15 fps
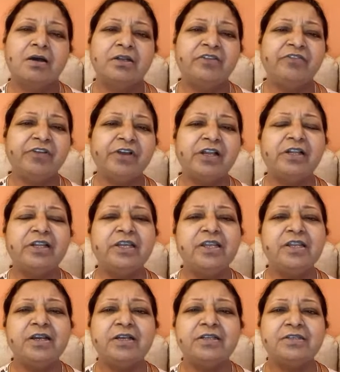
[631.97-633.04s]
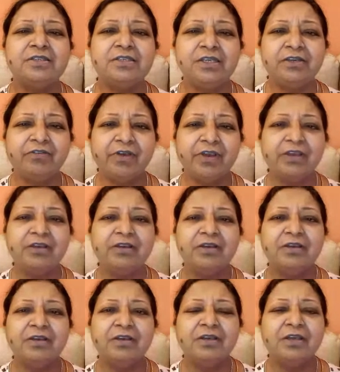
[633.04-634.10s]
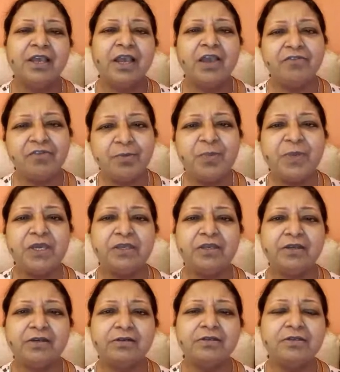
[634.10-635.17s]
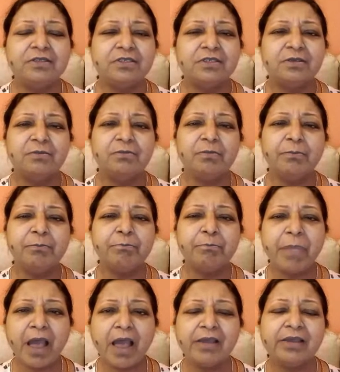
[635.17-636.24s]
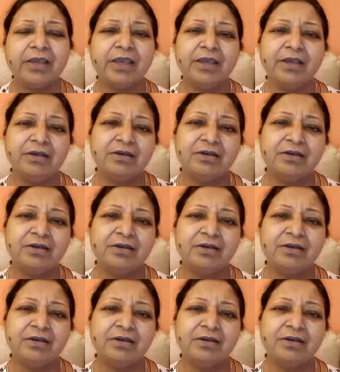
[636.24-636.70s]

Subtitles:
difficulty in conceiving, heavy periods, backache,